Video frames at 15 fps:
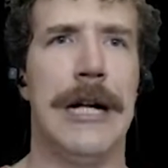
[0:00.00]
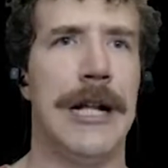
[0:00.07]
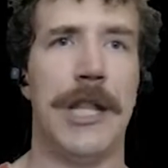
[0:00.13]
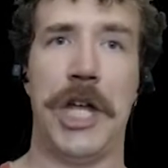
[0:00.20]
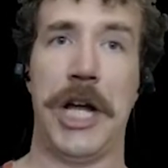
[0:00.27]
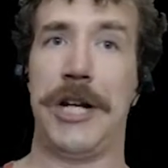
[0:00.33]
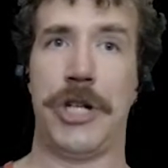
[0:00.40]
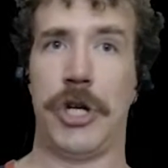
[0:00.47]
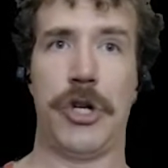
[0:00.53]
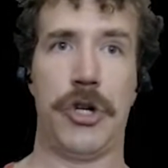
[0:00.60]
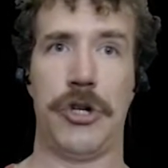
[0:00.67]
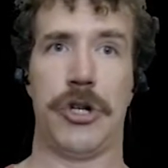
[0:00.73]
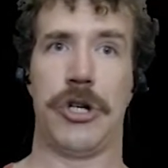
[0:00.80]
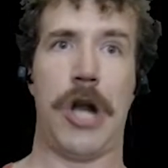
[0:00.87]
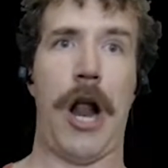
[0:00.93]
They
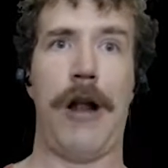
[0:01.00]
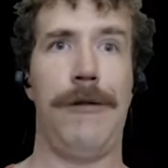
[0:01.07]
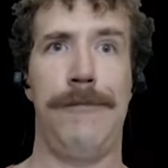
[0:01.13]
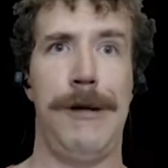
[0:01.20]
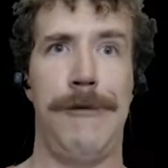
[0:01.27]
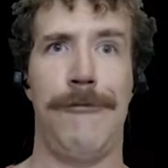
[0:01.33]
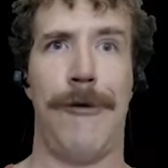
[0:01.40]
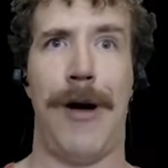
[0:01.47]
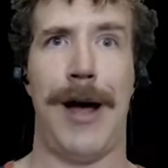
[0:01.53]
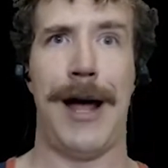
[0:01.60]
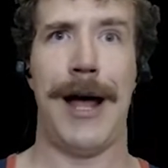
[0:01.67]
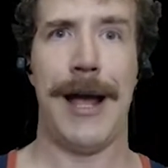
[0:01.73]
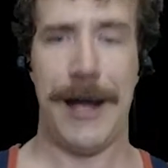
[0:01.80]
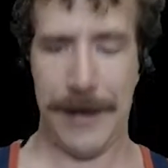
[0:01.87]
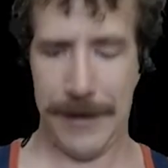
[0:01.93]
didn't tell me why.